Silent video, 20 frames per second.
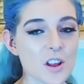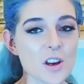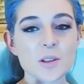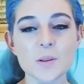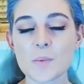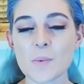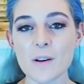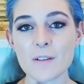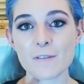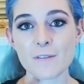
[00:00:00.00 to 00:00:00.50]
those
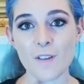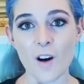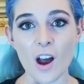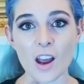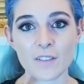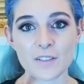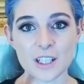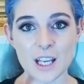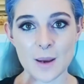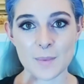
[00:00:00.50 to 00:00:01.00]
are my
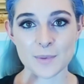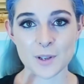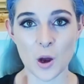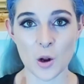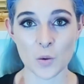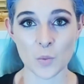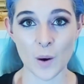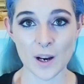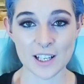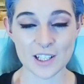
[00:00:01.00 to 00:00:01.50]
5 tips
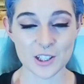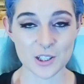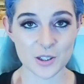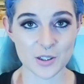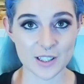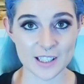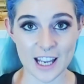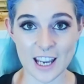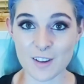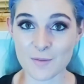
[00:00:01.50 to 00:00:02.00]
on ways
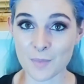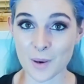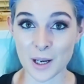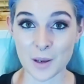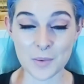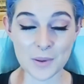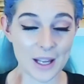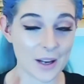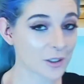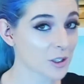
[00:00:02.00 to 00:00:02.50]
to save
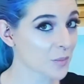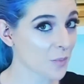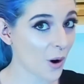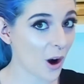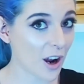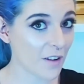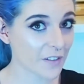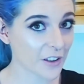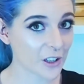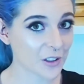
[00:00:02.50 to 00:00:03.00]
money without
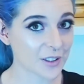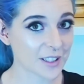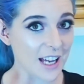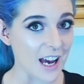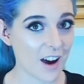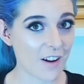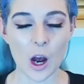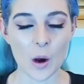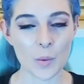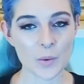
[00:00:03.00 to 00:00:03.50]
depriving
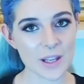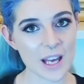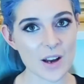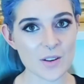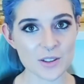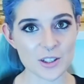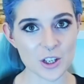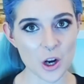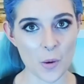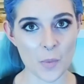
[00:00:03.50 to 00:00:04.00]
yourself and
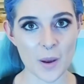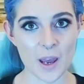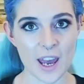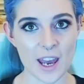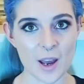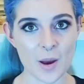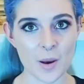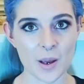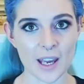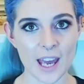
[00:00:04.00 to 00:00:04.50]
without
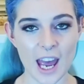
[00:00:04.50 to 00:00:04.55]
stopping